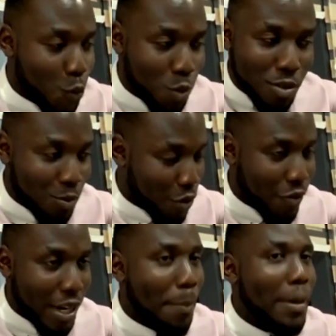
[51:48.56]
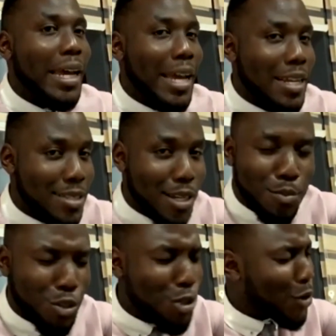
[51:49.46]
nice storyline which was going
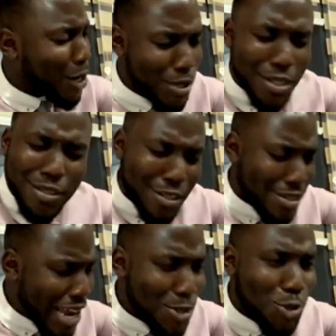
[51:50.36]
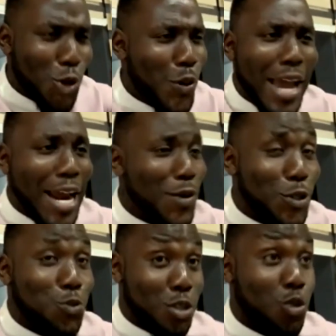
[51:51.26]
to really favor
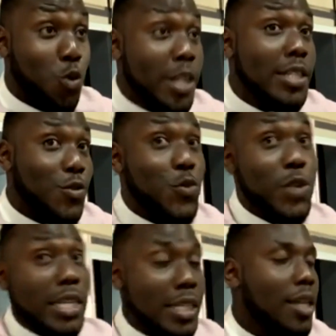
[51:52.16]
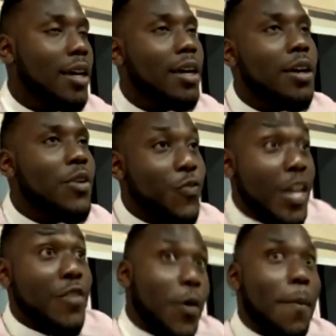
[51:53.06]
me. But then someway,
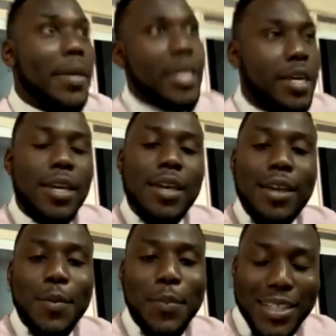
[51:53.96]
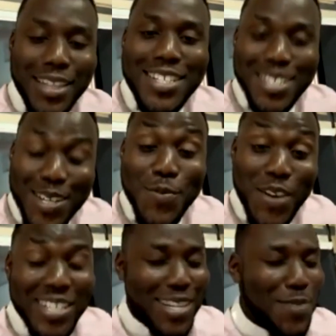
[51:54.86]
somehow, it didn't happen.